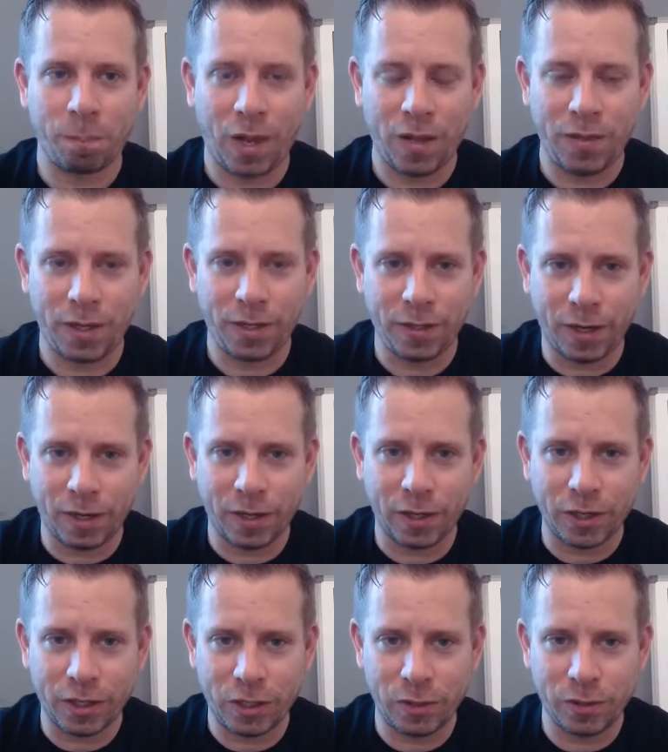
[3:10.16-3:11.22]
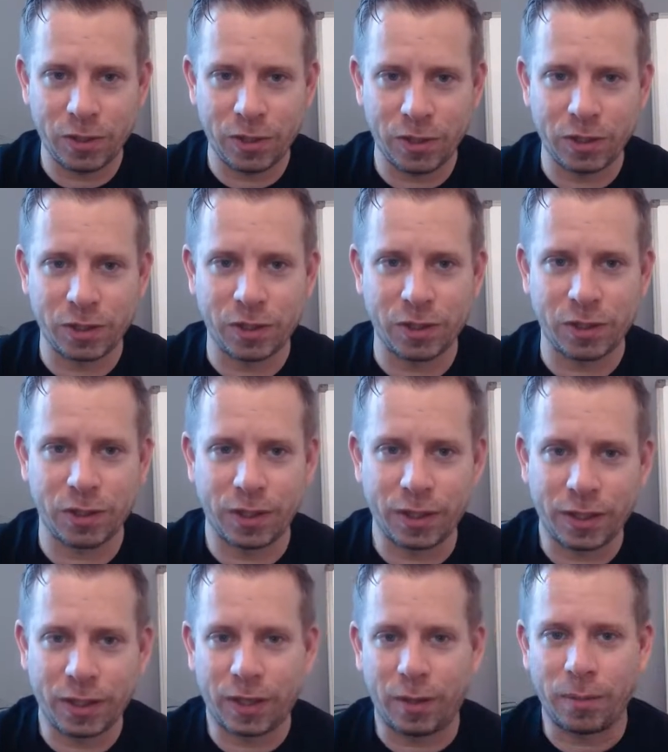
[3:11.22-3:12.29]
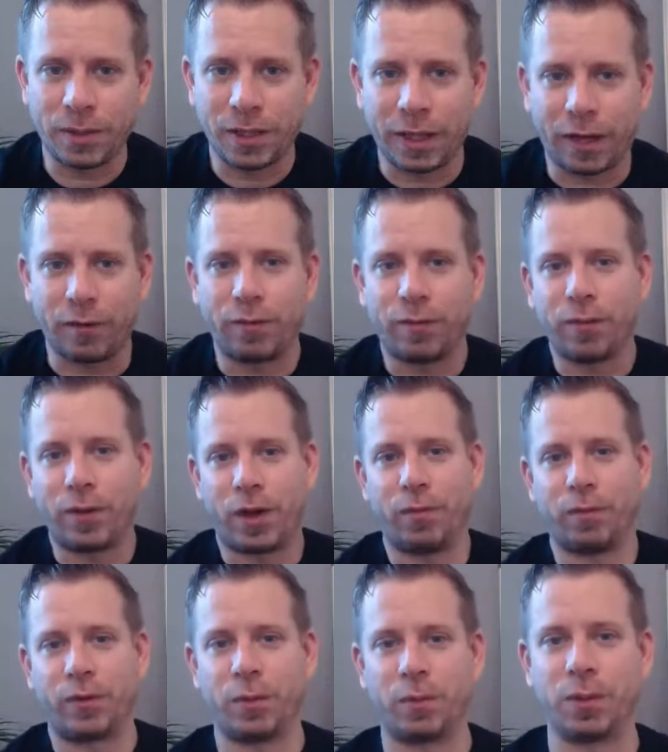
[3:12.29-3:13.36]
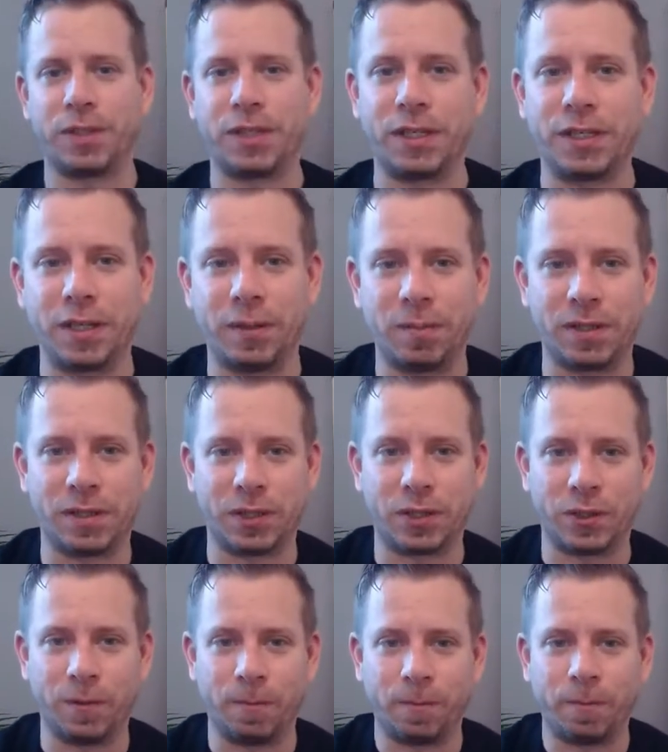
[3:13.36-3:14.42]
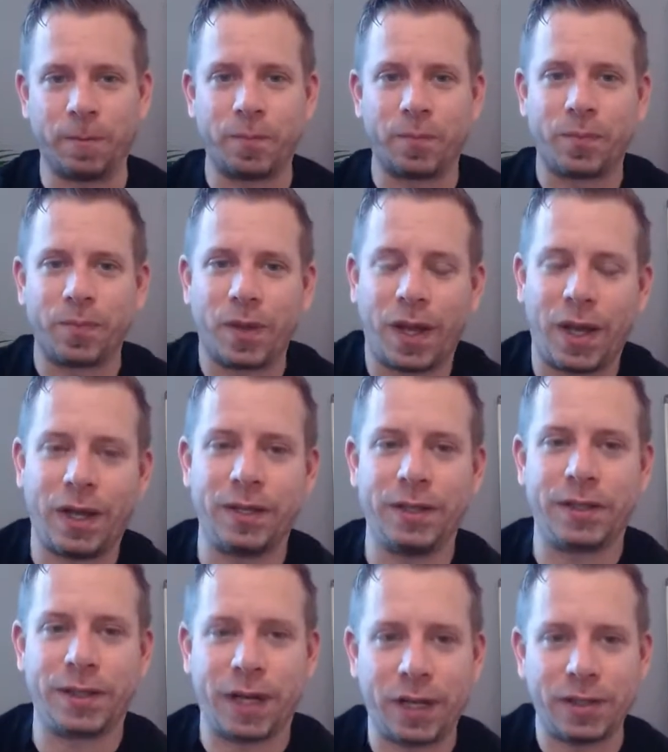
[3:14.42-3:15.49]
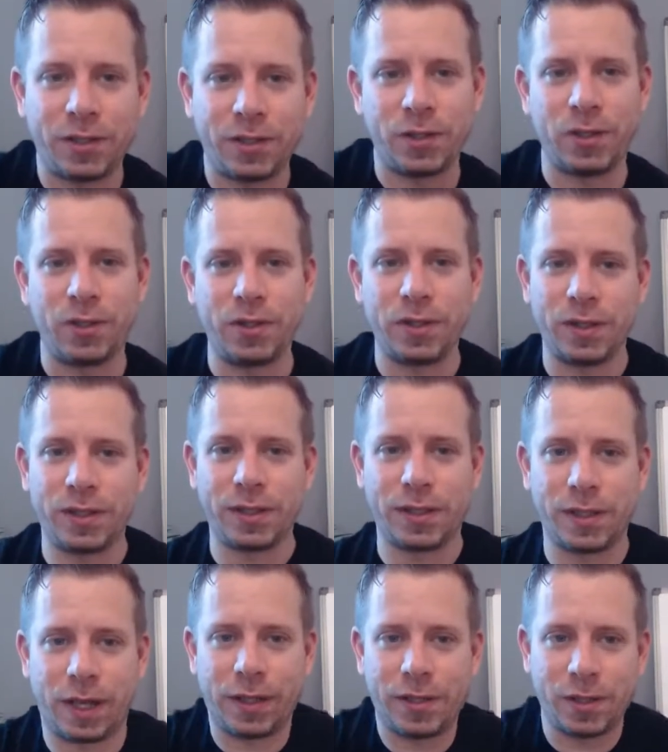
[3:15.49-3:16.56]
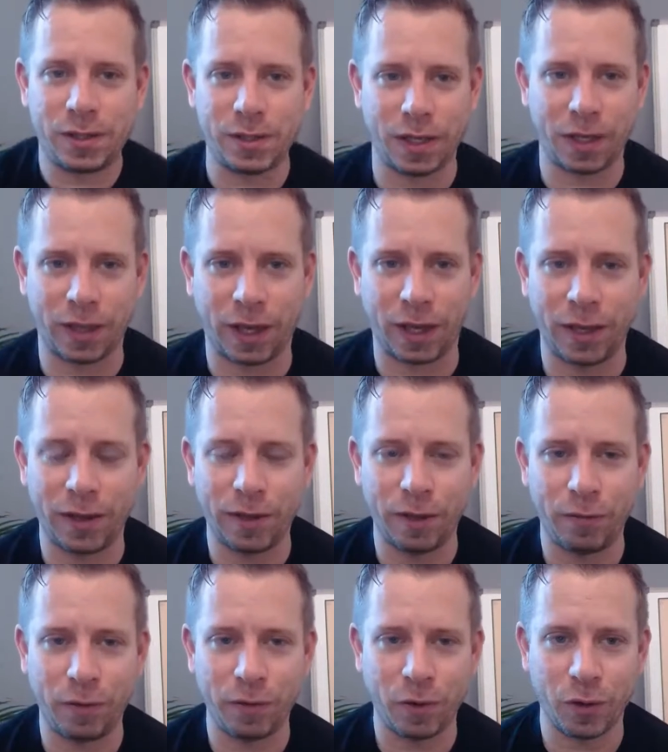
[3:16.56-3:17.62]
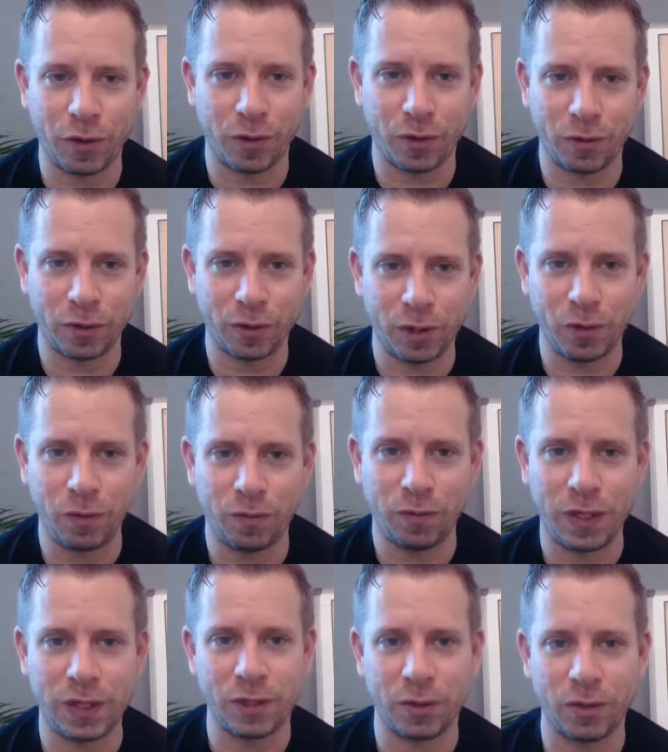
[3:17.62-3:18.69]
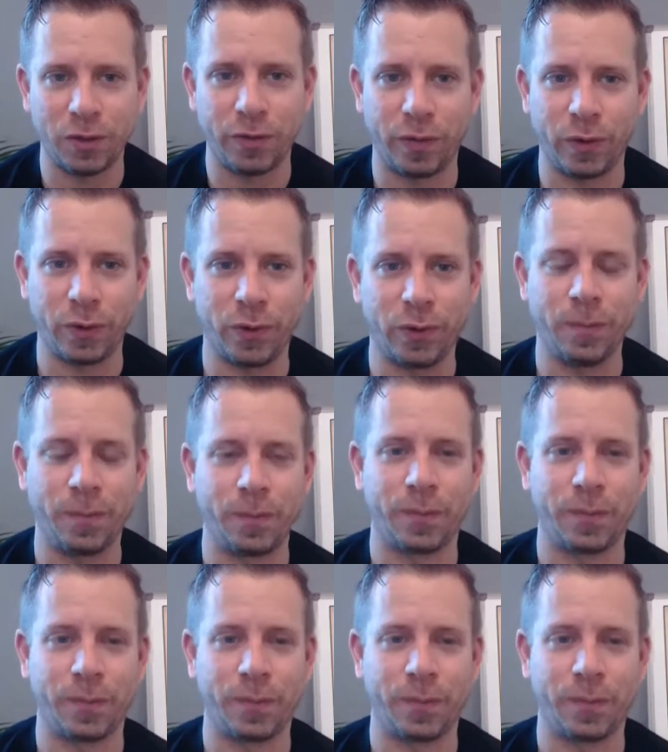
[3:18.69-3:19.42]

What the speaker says: And then I'd like you to come to that comfortable sitting position. And as you sit there, if you've got your 2 feet on the floor,